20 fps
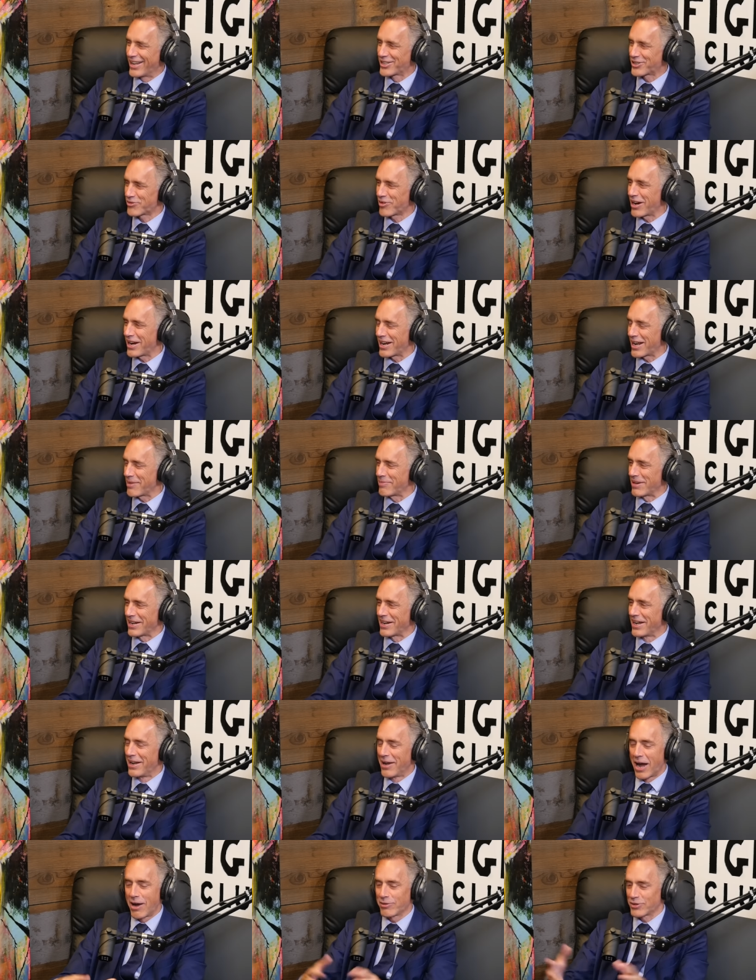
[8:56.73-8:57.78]
that's right. I
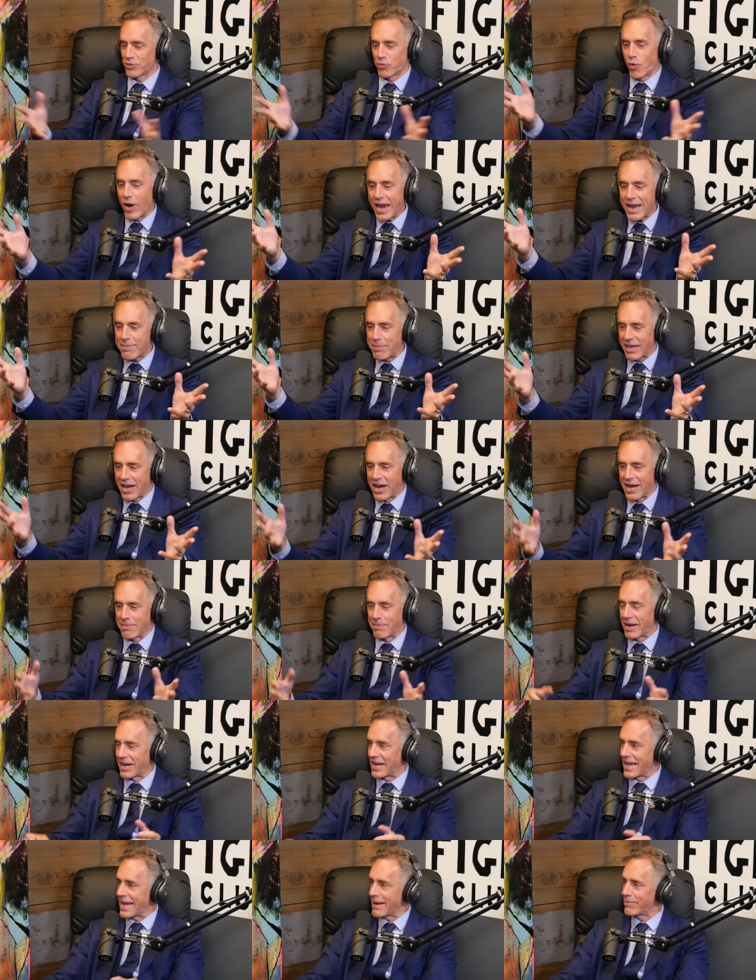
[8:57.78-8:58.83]
mean, I was way behind
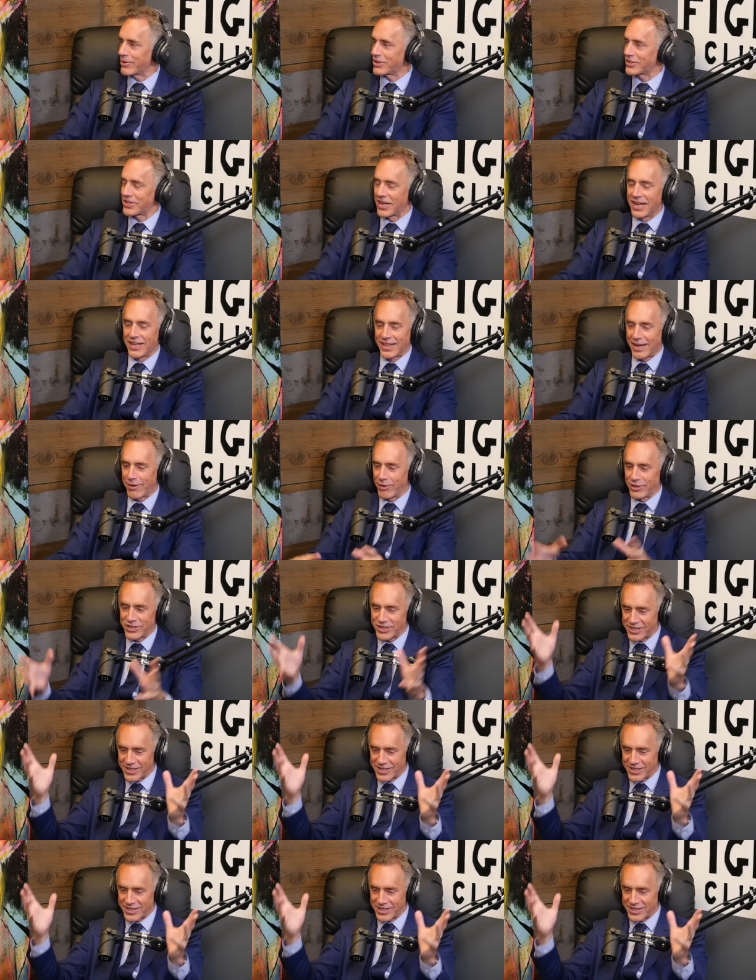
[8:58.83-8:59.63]
my neighbors. They were